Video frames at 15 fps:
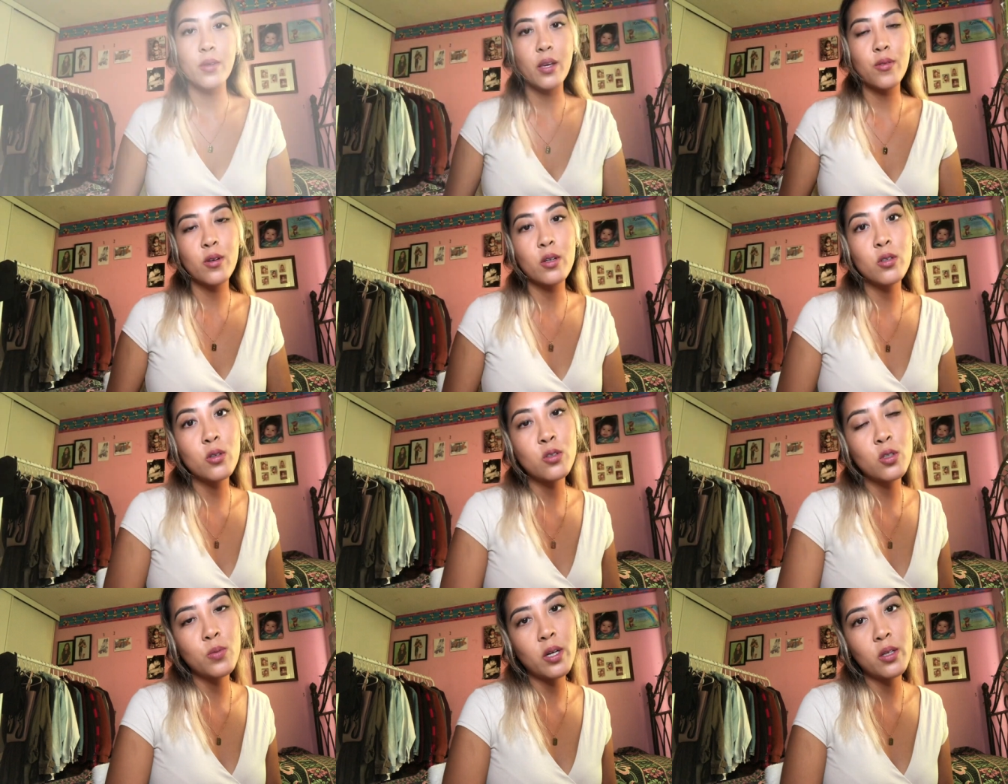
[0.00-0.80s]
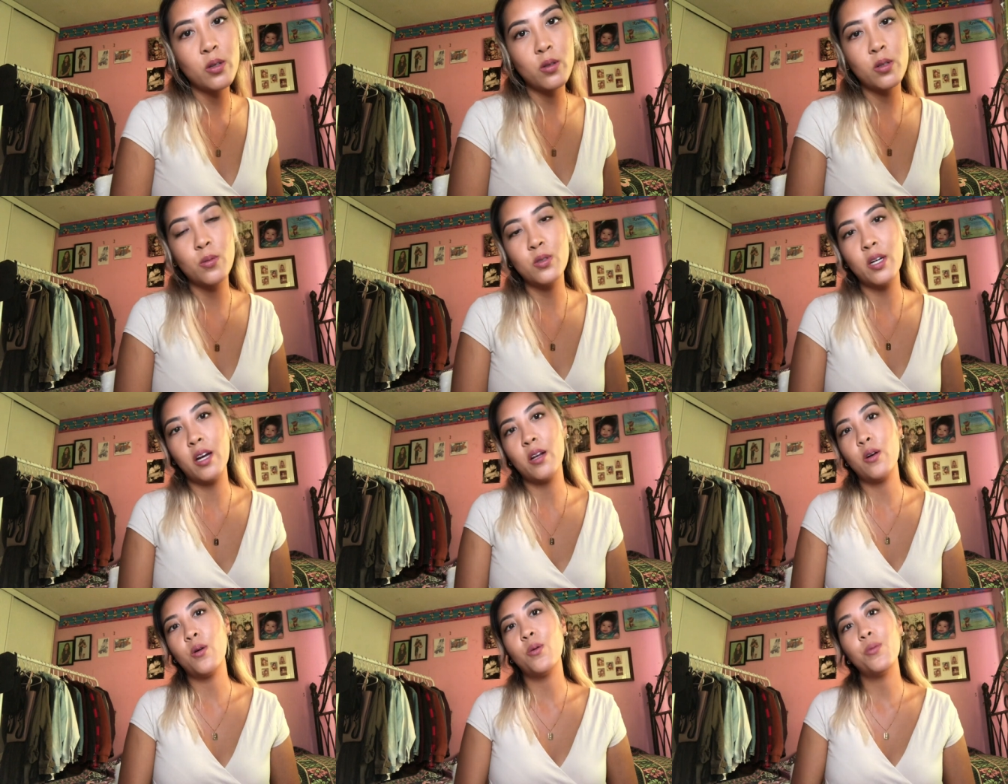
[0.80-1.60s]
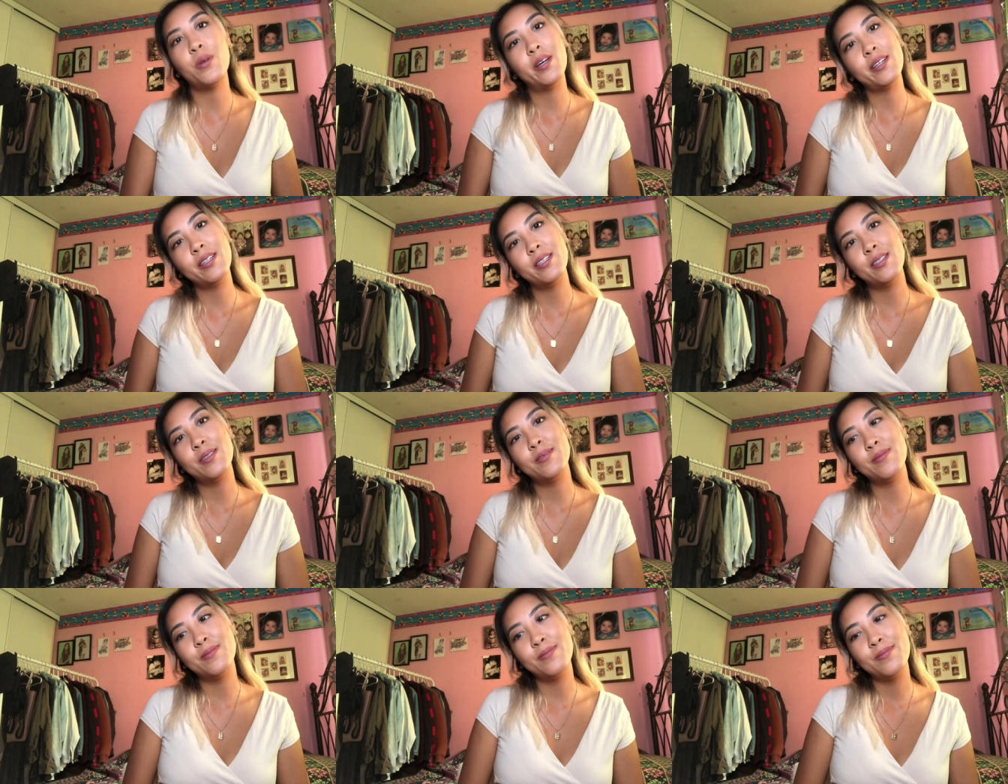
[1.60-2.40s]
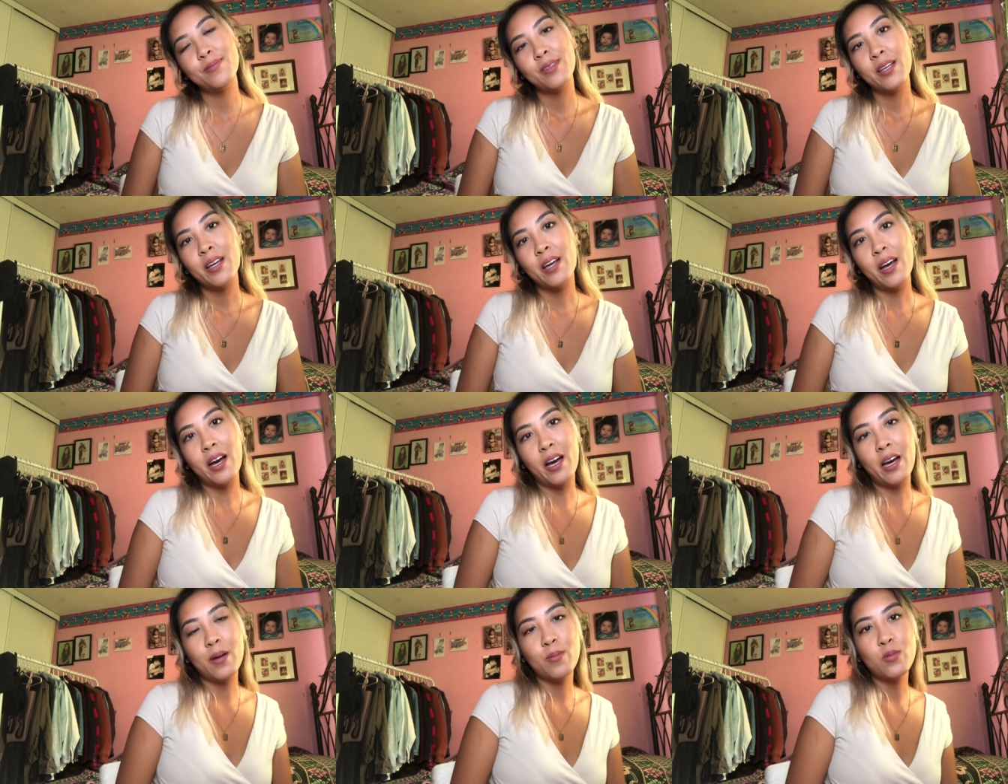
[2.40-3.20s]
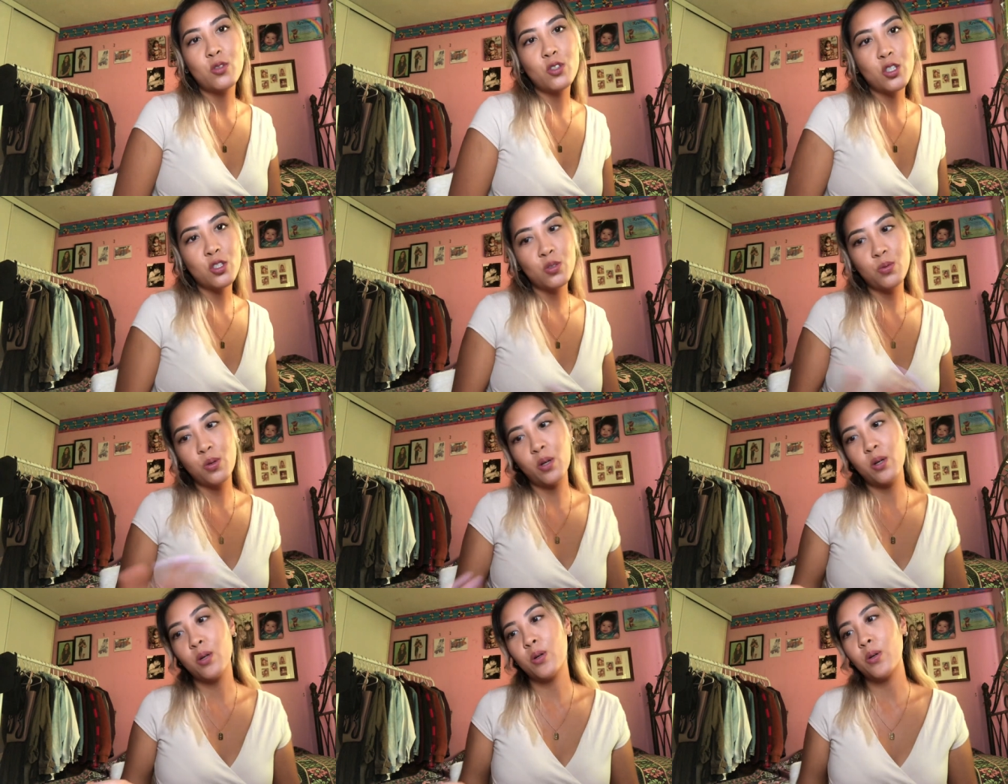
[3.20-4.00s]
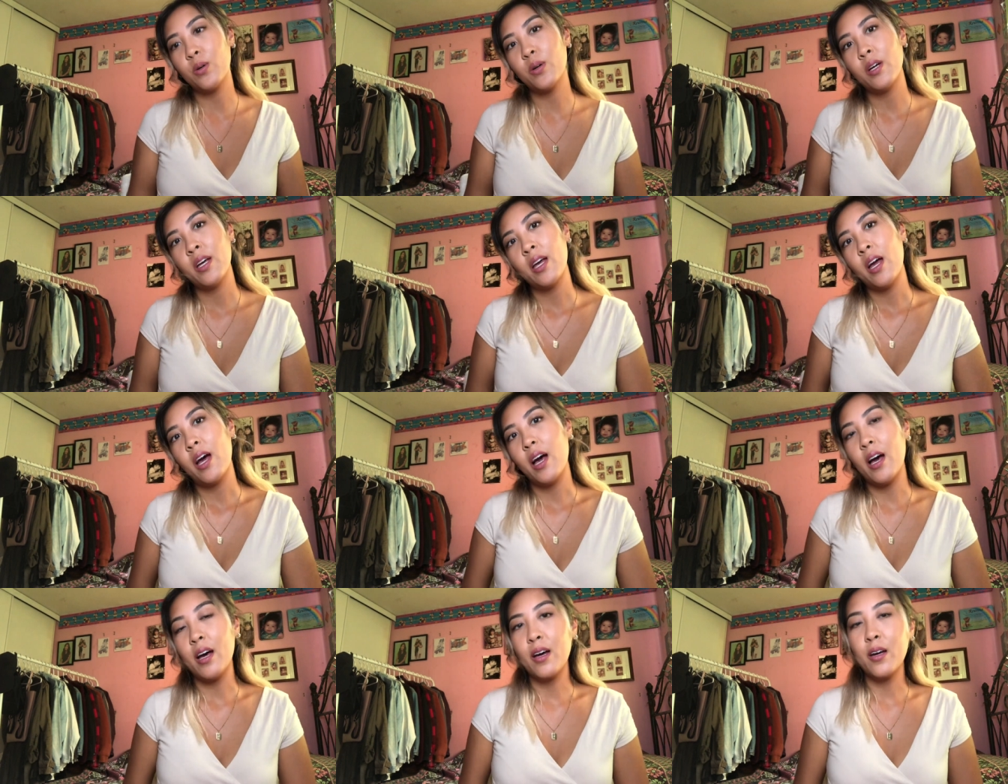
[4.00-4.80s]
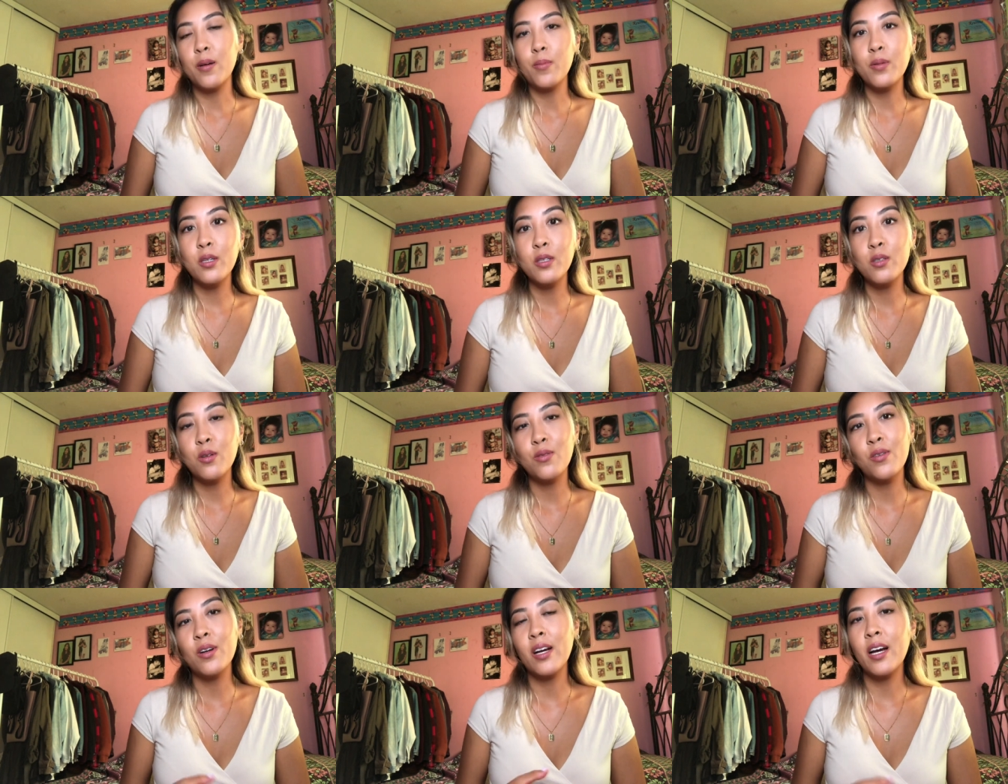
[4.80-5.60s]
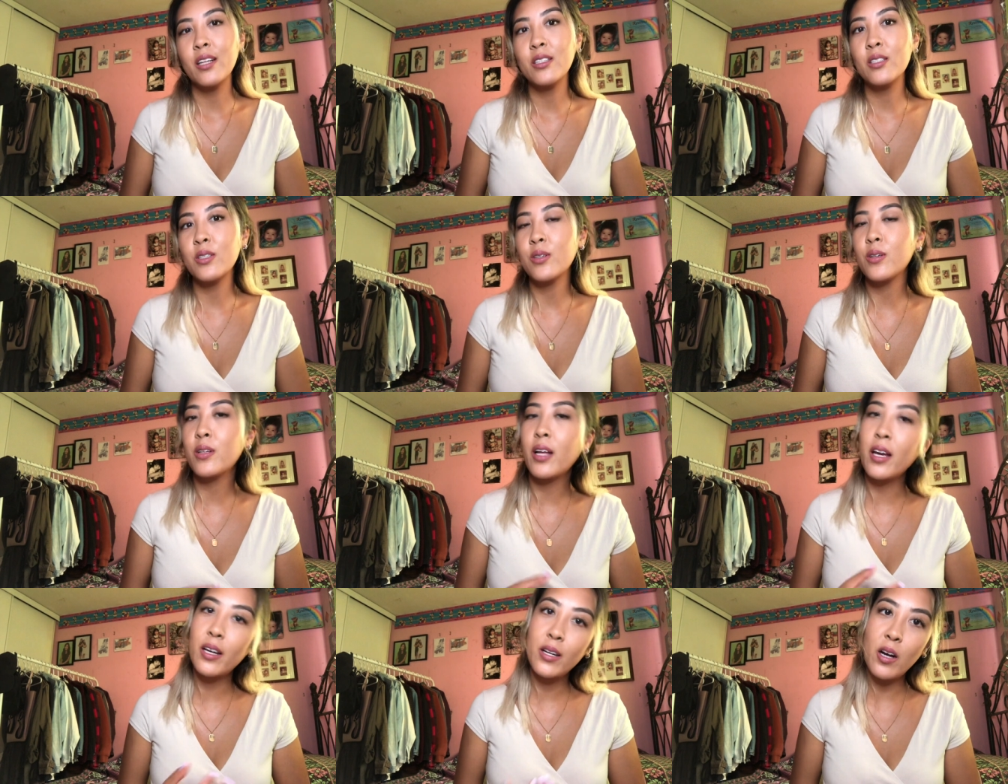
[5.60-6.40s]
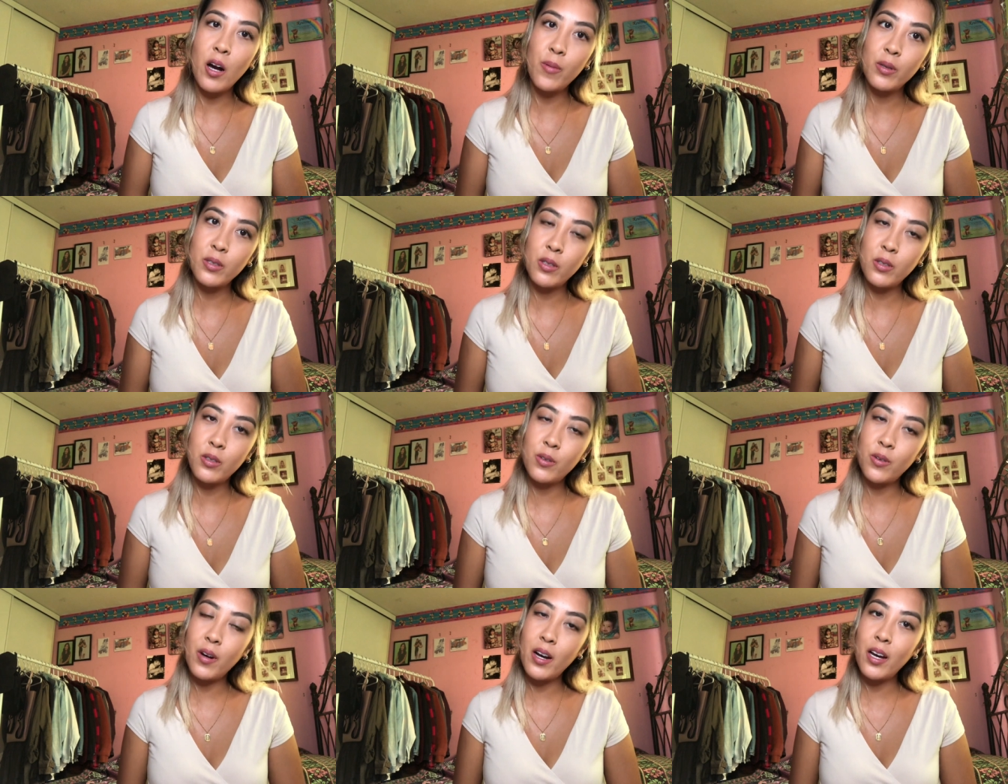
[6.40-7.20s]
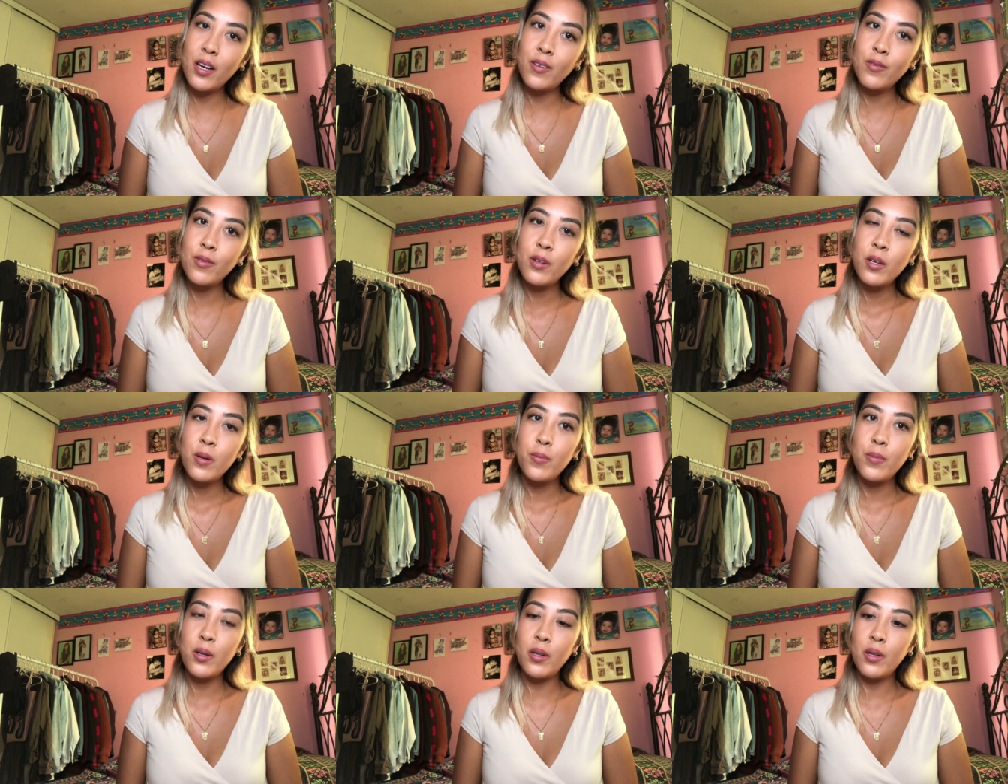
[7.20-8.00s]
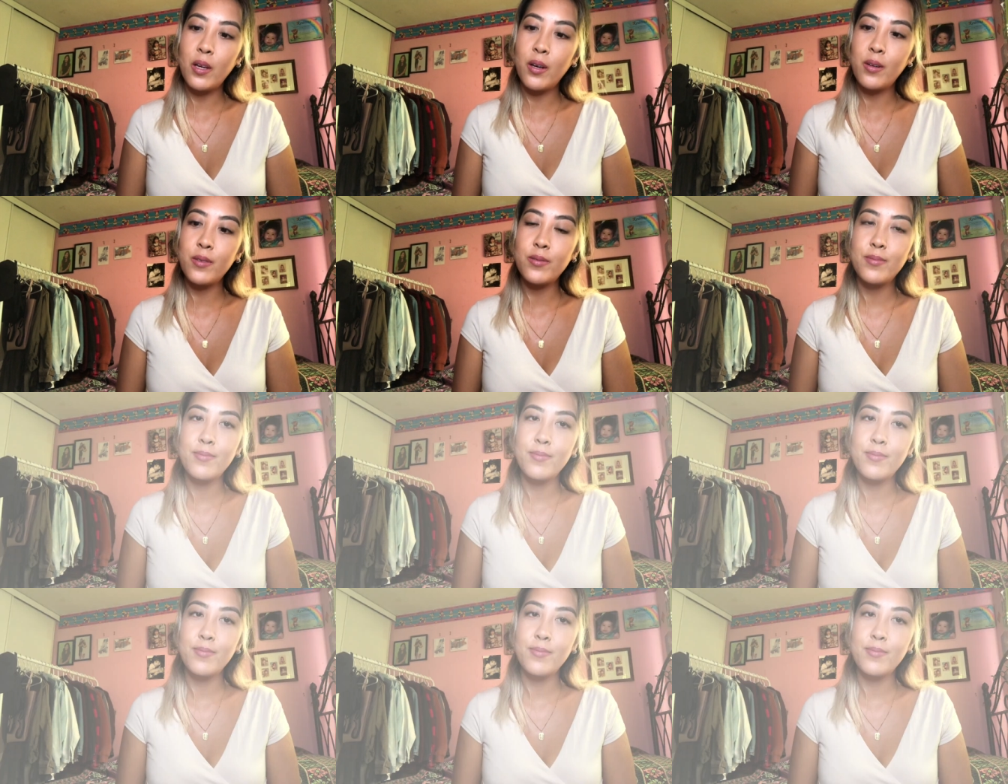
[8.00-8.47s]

If you're new to my YouTube channel, welcome. I'm Just Ro. Please don't forget to like, comment, subscribe below.